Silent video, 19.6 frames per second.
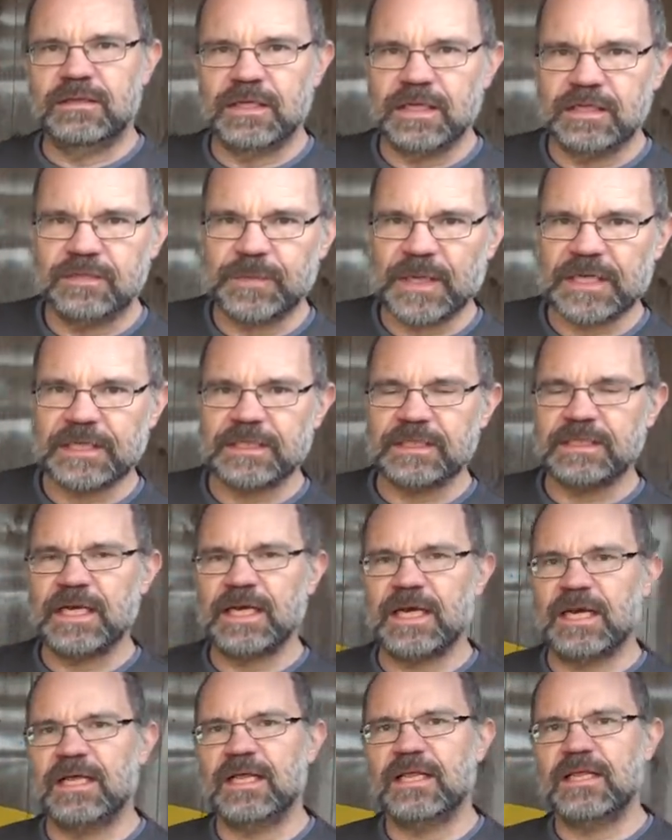these pictures
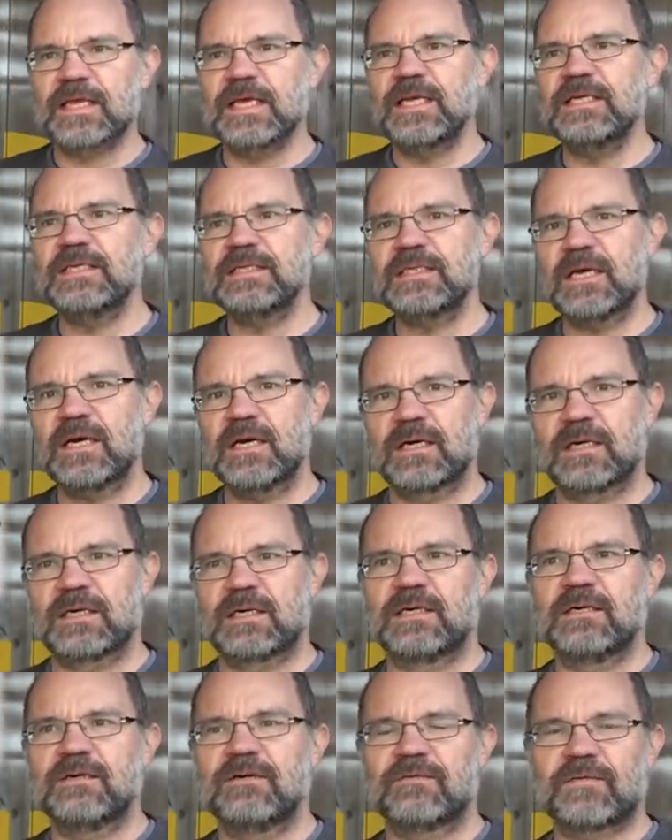here, these
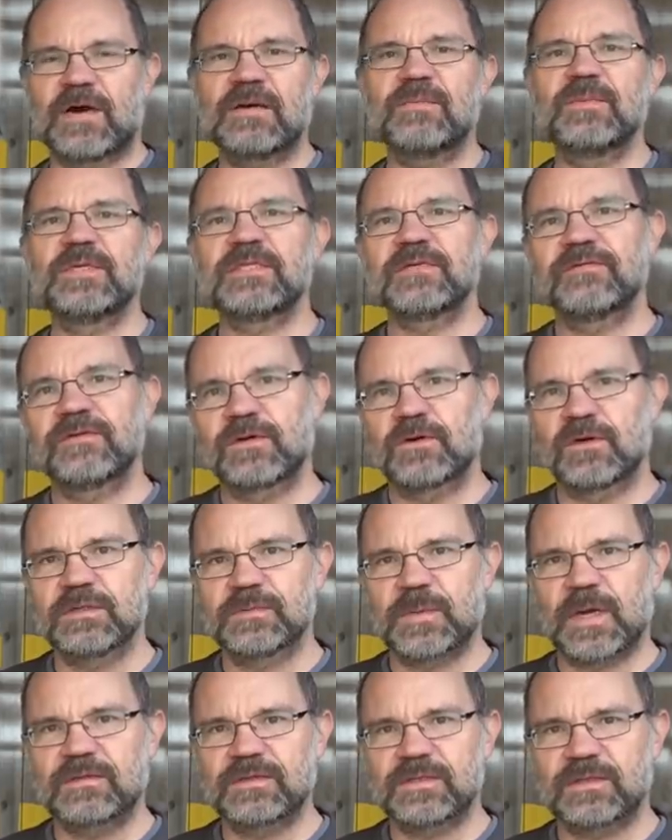are fragments of a
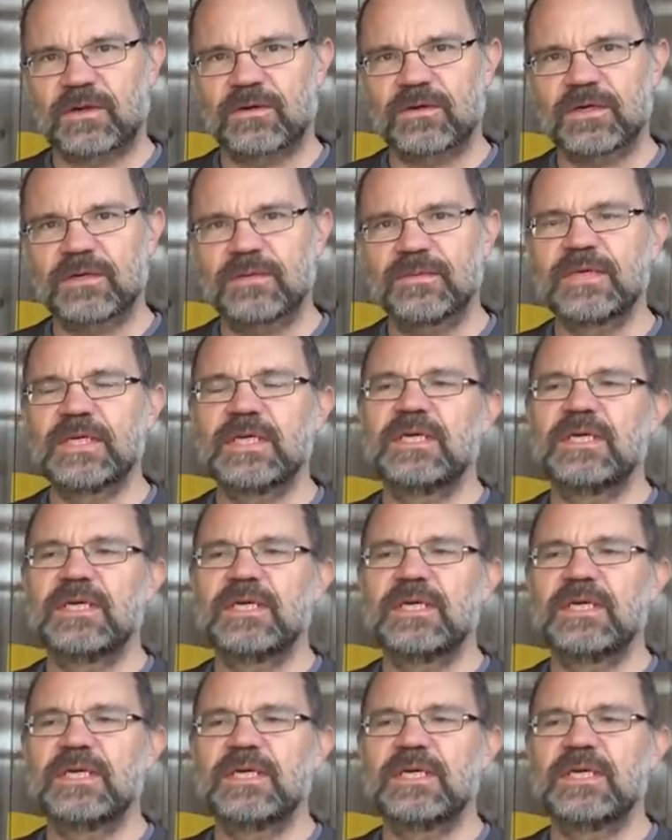crossbow stock.